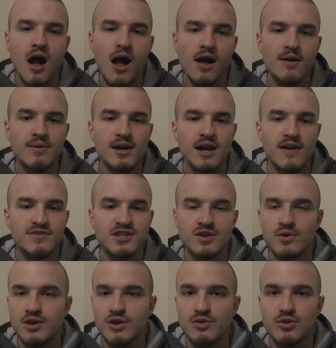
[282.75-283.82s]
I'd love to
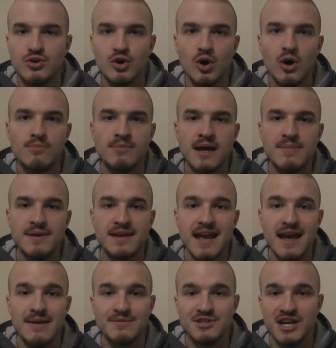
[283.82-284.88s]
know what you thought. Maybe
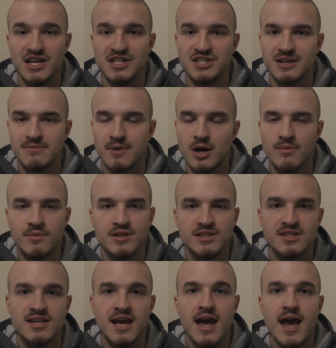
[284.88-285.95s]
game-changing
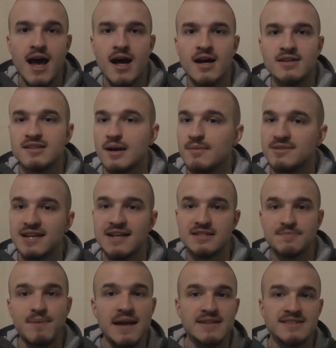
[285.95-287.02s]
moments. Double Take
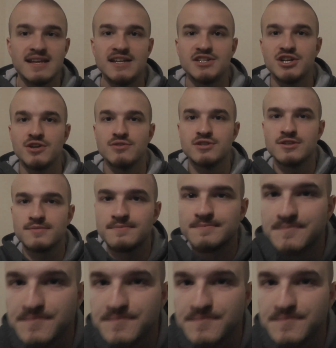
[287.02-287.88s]
Debate. Stay tuned.